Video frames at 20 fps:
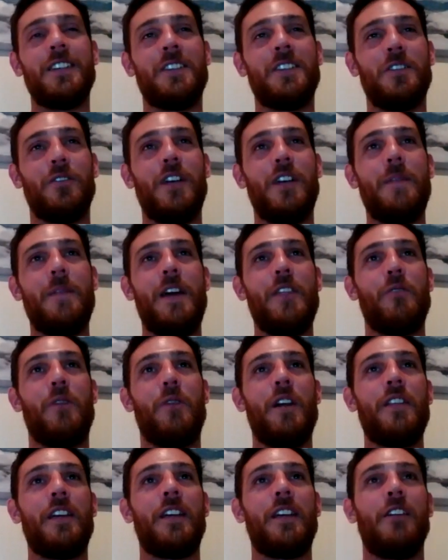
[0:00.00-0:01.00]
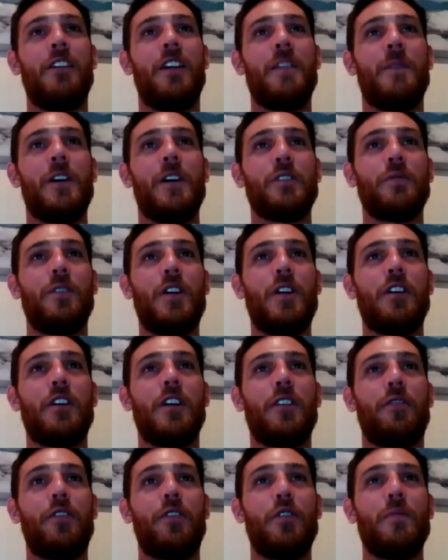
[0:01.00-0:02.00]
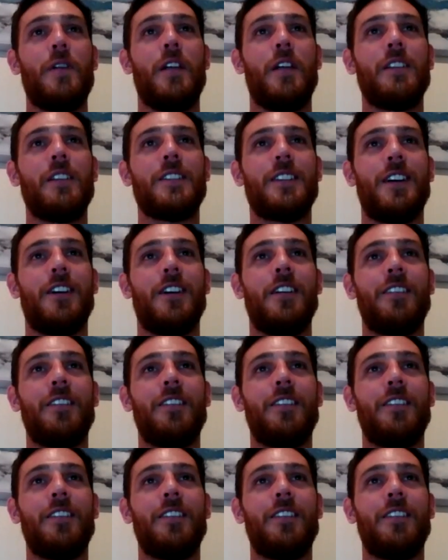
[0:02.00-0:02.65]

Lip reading: the story about the one that you like the most. We've only got a few minutes, so